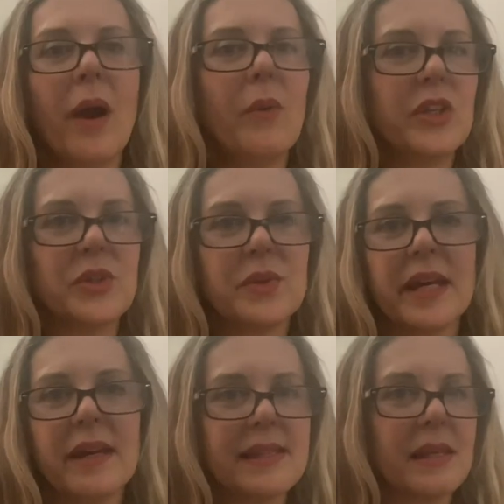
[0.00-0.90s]
What would you
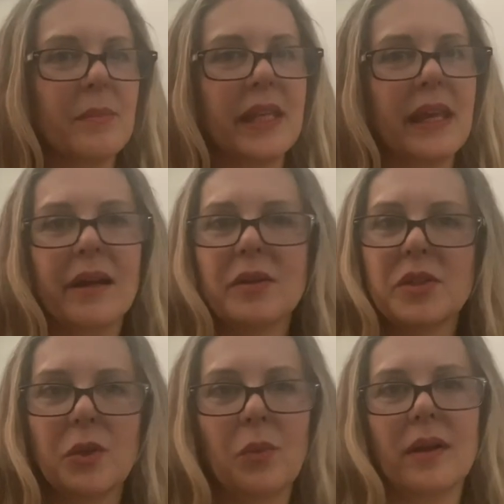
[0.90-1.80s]
tell somebody
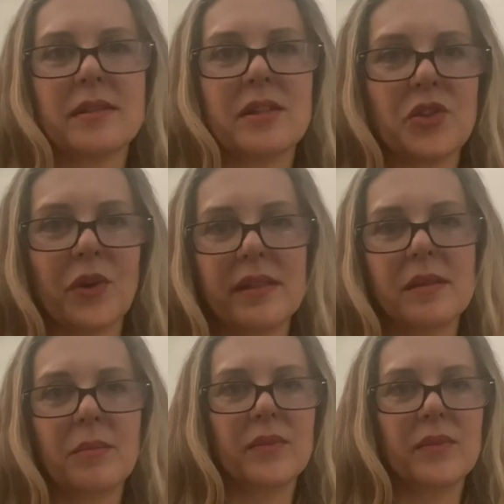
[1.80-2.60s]
else who wants to try some